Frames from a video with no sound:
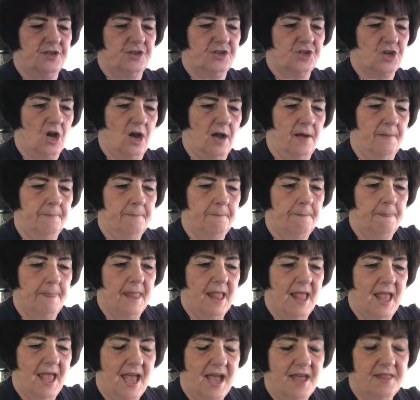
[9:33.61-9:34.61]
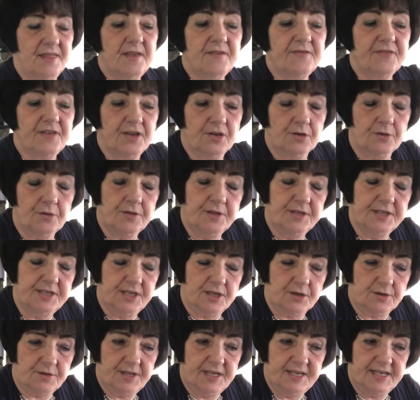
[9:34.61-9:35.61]
top, and they've killed the
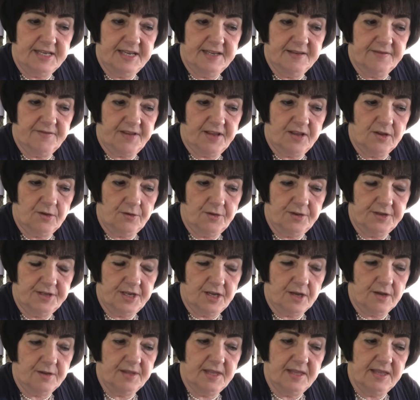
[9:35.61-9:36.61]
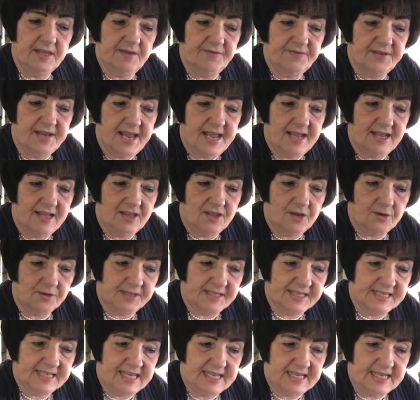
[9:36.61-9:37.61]
deer. The Indians have killed the deer, and then they've taken their
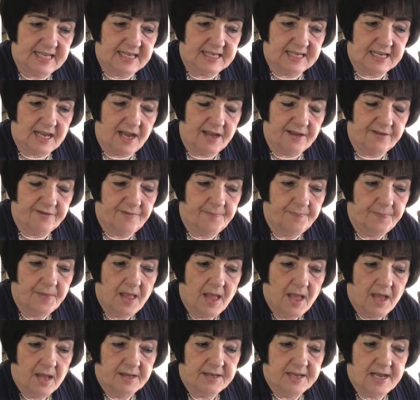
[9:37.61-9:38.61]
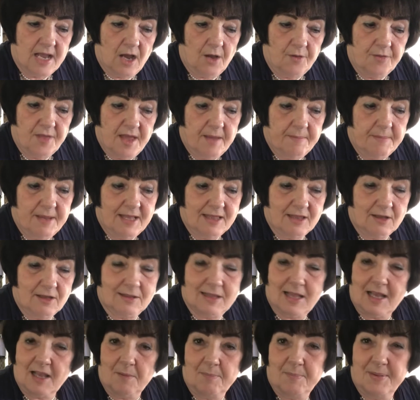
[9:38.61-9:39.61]
skinning knife. Now, they may look
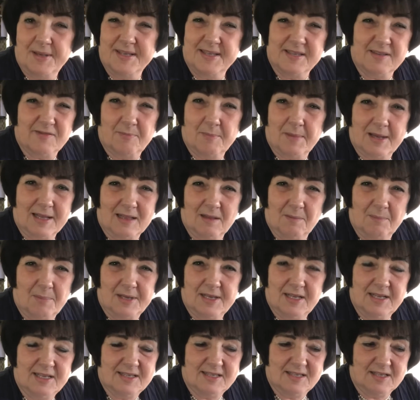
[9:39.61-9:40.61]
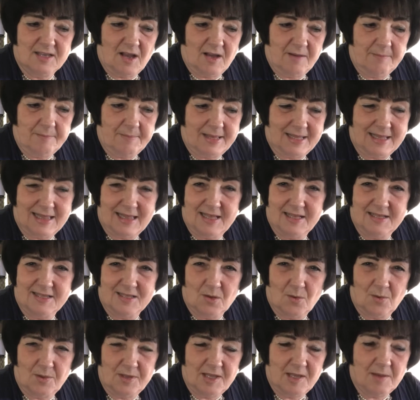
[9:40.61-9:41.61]
like a piece of metal, but it's not metal. It's
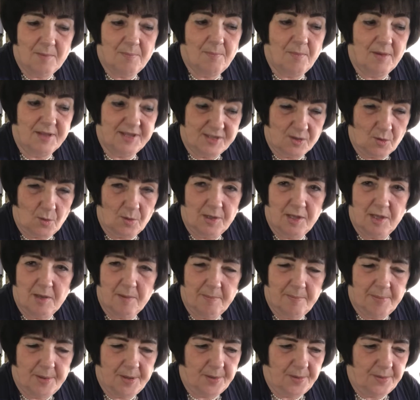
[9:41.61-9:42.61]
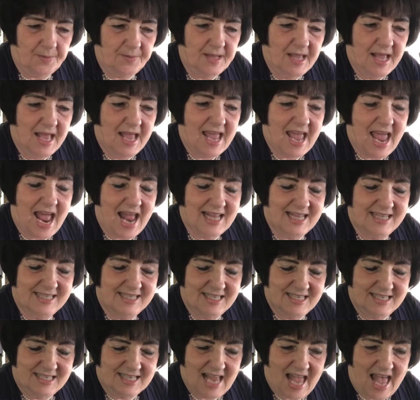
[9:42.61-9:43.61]
only a bone, and it's
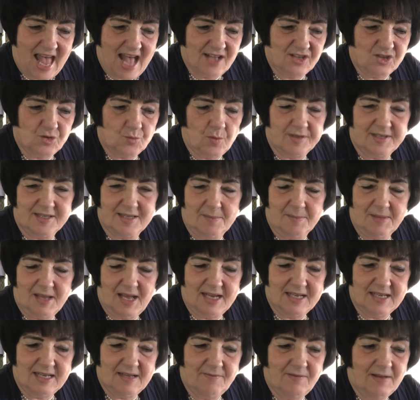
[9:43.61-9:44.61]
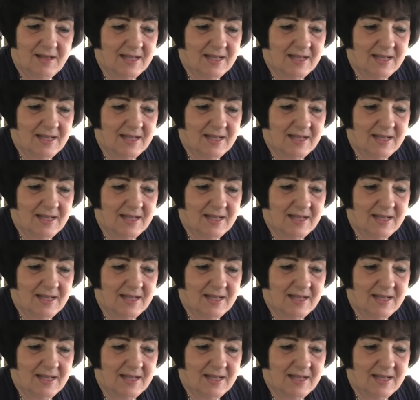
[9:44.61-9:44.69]
attached with some kind of